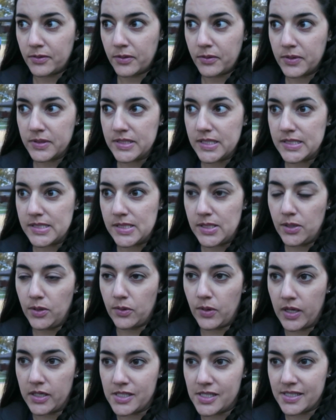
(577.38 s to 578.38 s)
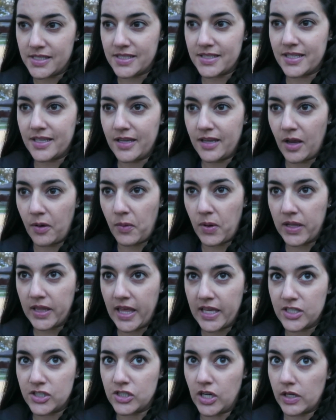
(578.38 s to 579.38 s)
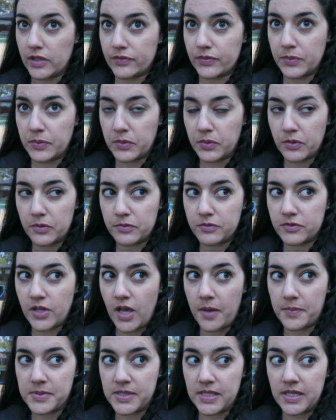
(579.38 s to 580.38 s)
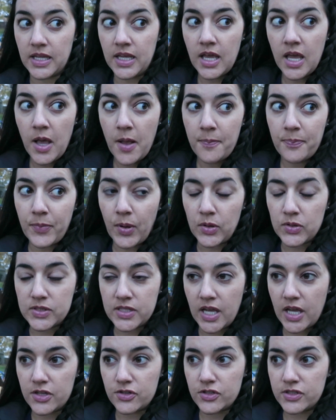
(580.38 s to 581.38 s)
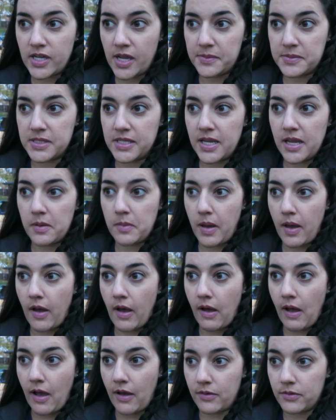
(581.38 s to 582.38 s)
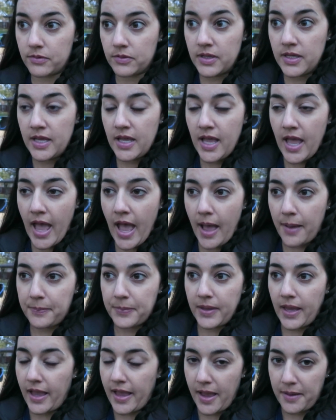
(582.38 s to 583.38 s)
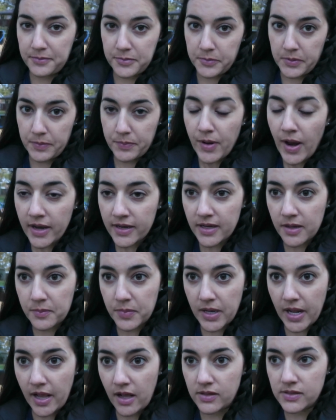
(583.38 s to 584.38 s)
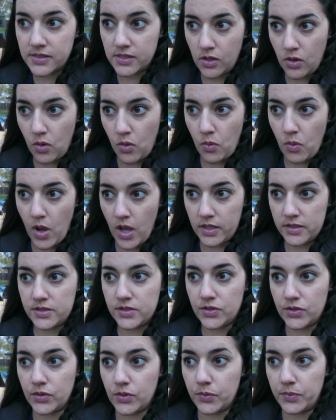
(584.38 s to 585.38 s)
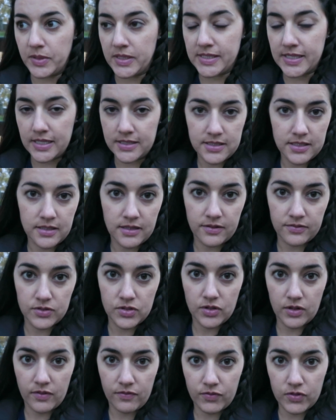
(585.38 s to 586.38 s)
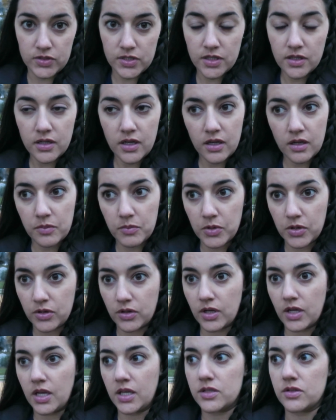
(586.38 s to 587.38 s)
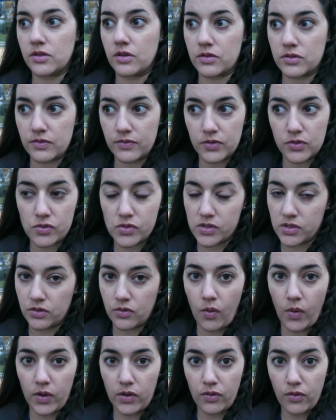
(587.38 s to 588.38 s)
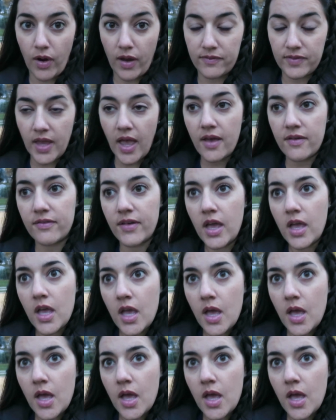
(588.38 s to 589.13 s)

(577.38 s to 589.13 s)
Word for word: know what to do. I want to like shout it from the rooftops and post 100 times a day about how happy I am to be pregnant, but I also want to be sensitive to the infertility community, to those of you who are still going through IVF,